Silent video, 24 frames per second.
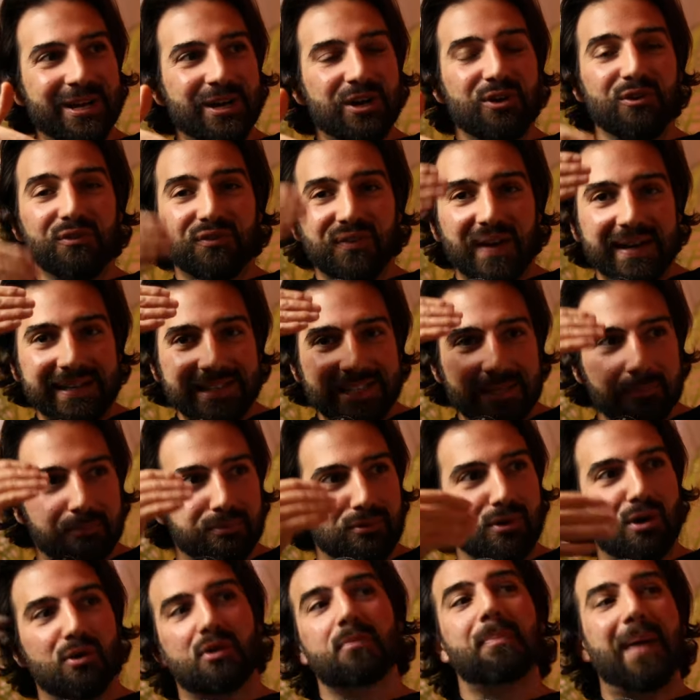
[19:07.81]
who finally
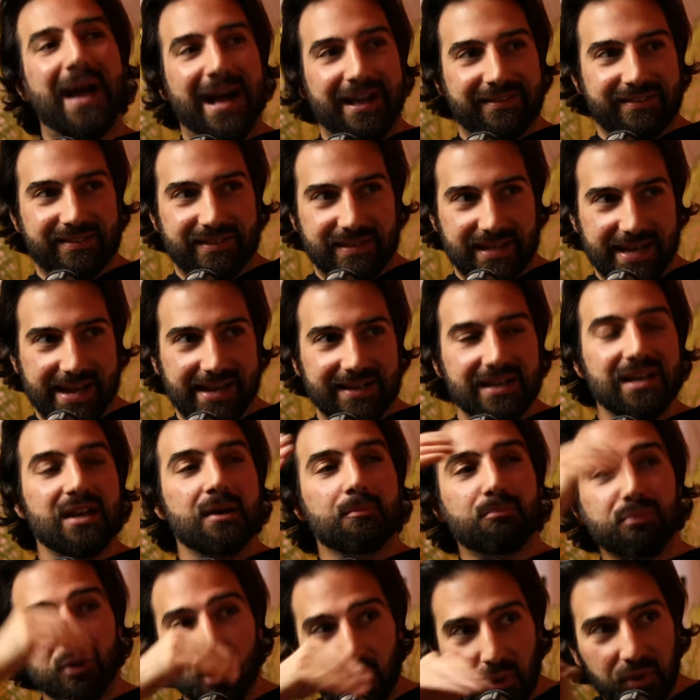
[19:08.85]
broke past that,
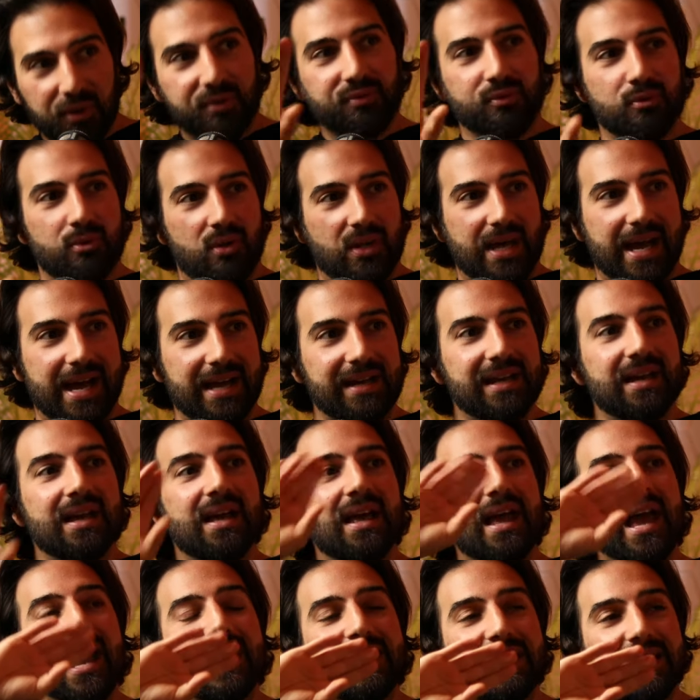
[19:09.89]
broke through that,
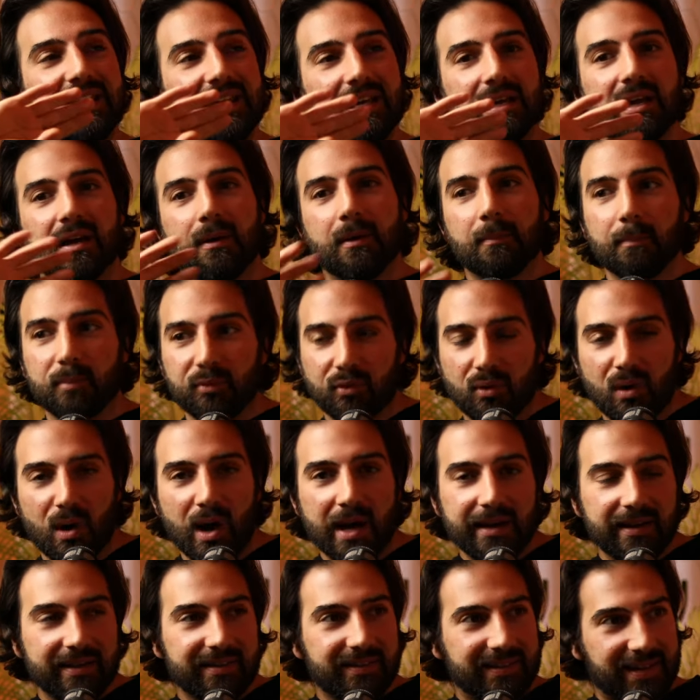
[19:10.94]
and he
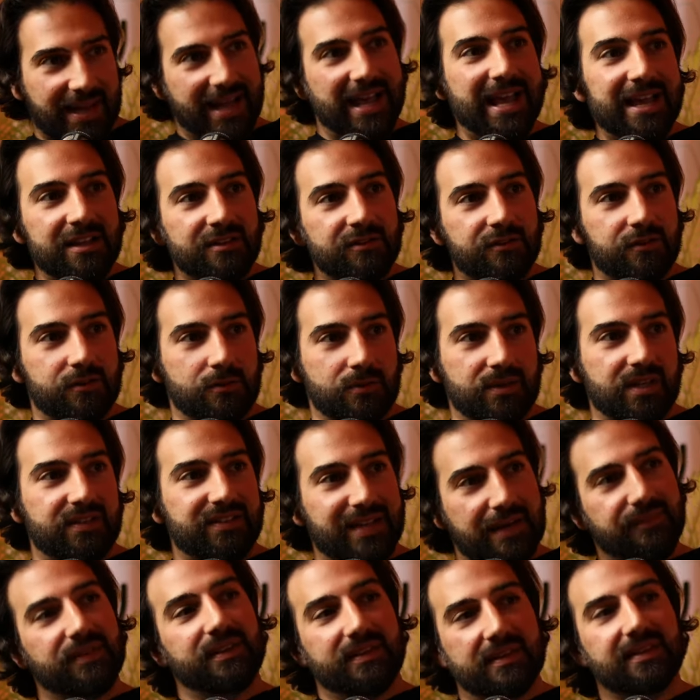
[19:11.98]
brought us into the
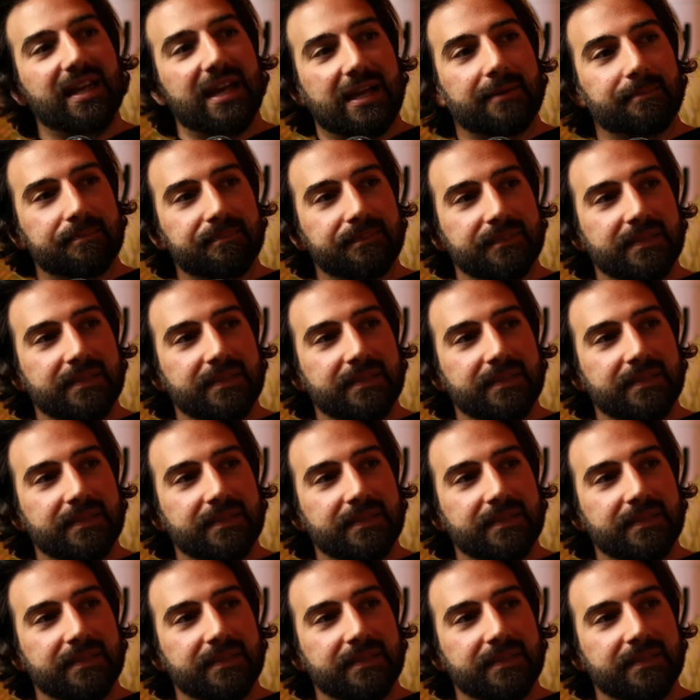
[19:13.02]
seventh day.